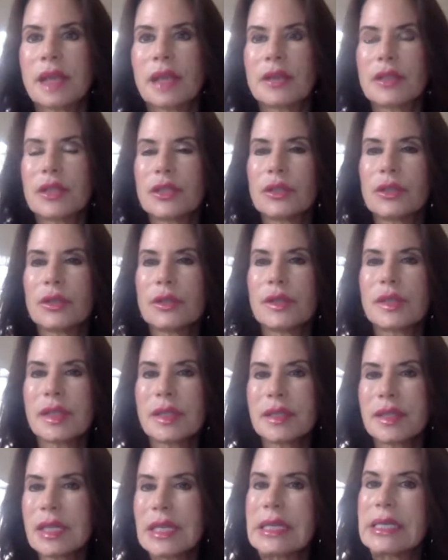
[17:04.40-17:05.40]
I'll do
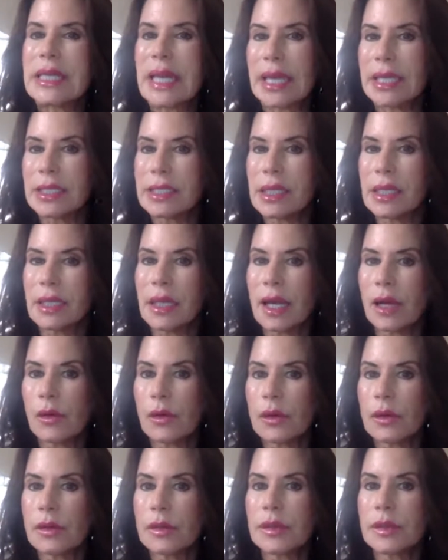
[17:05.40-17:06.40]
16 to 18
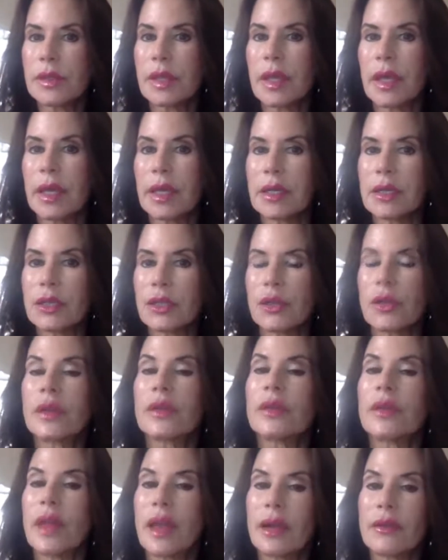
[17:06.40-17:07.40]
hours. And
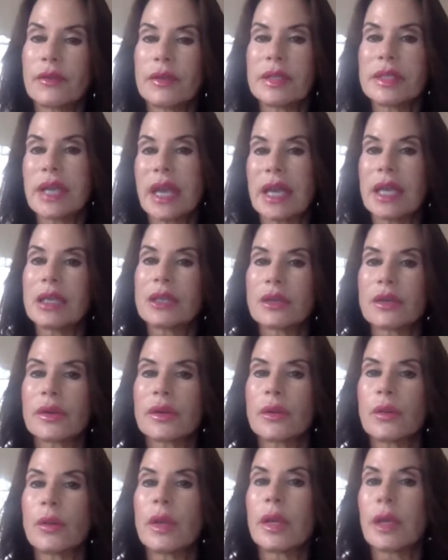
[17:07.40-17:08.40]
every day
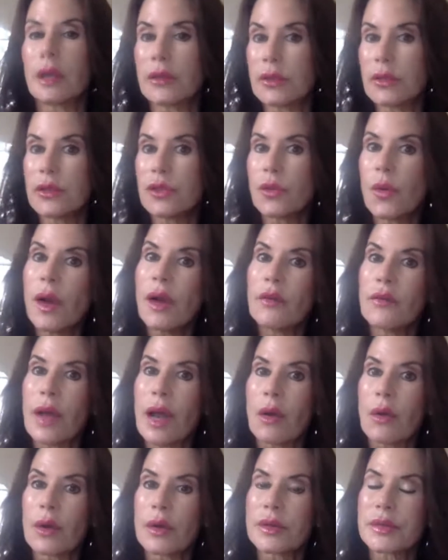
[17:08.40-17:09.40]
during the week, I'll do 12
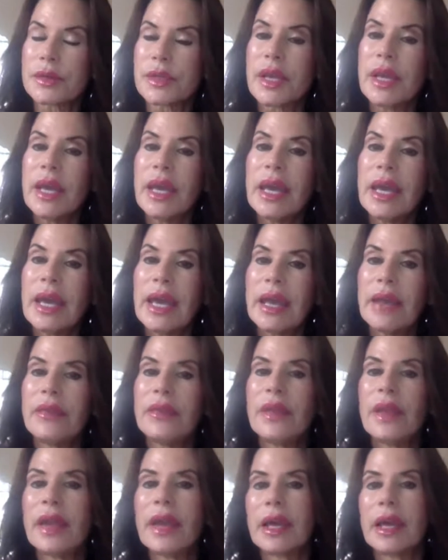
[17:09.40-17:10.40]
hours.
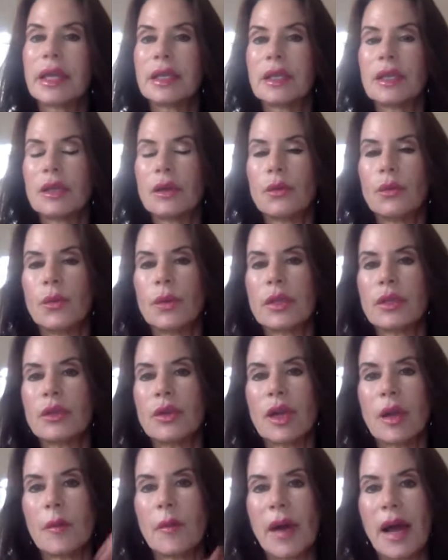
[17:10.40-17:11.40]
And then when
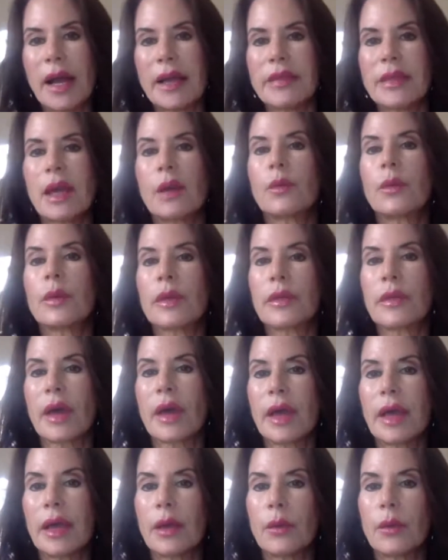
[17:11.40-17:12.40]
you combine that
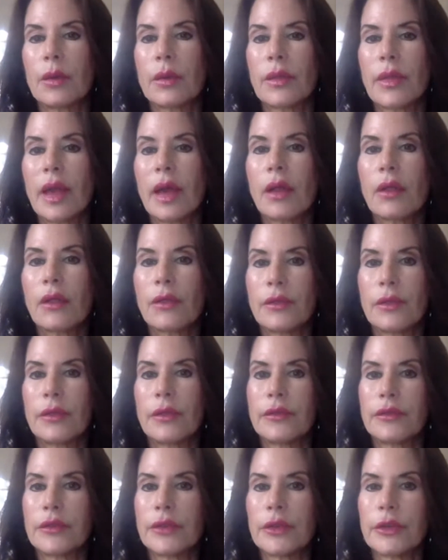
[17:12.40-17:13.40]
with healthful
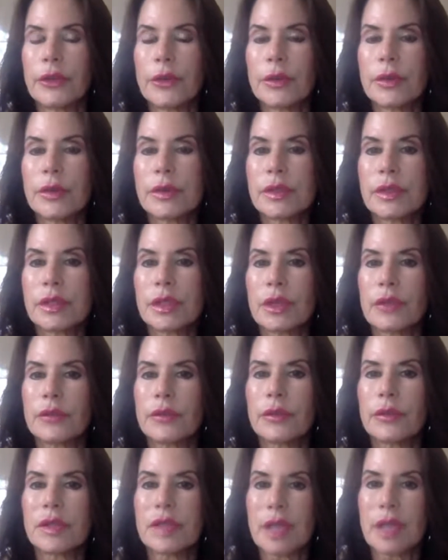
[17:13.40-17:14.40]
foods,
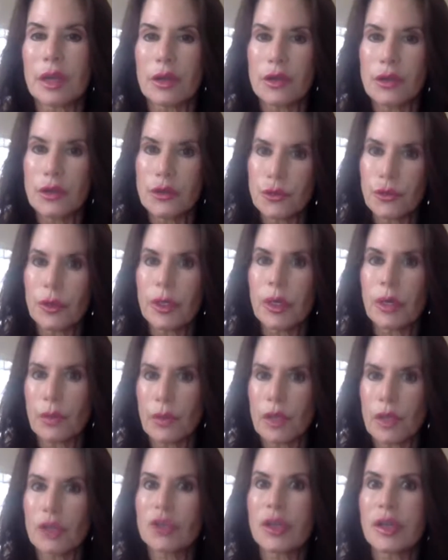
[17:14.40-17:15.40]
foods that are nutrient
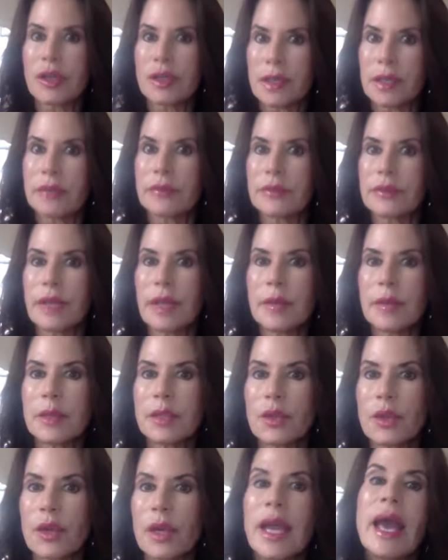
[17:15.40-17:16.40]
rich,
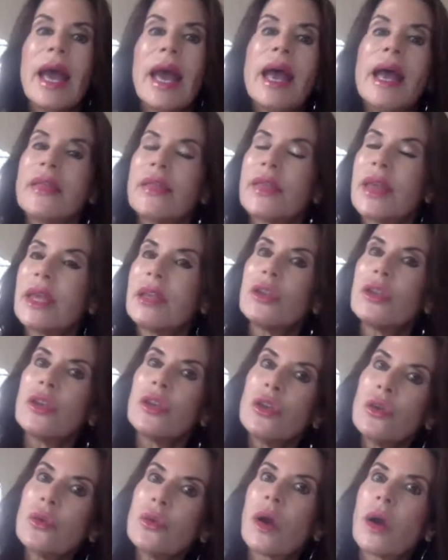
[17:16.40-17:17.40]
anti-inflammatory, then
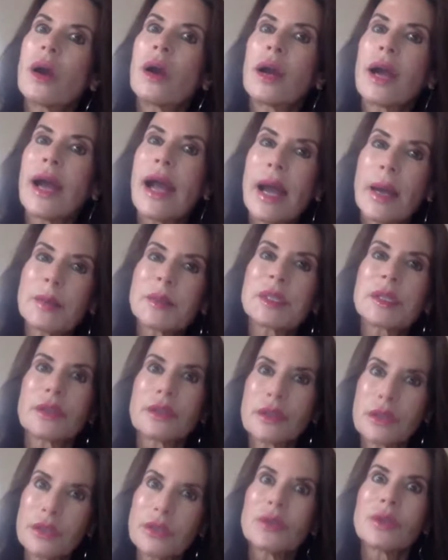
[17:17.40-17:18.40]
you are
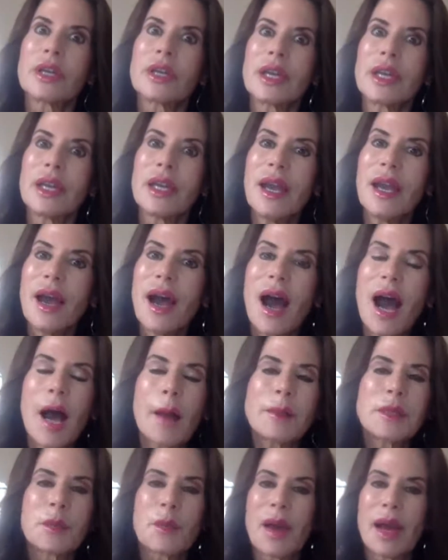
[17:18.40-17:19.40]
absolutely
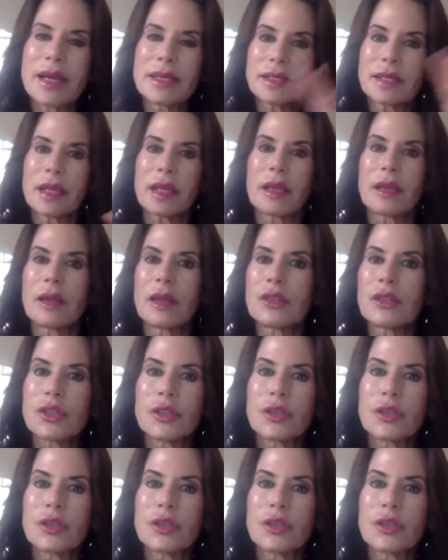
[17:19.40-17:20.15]
optimizing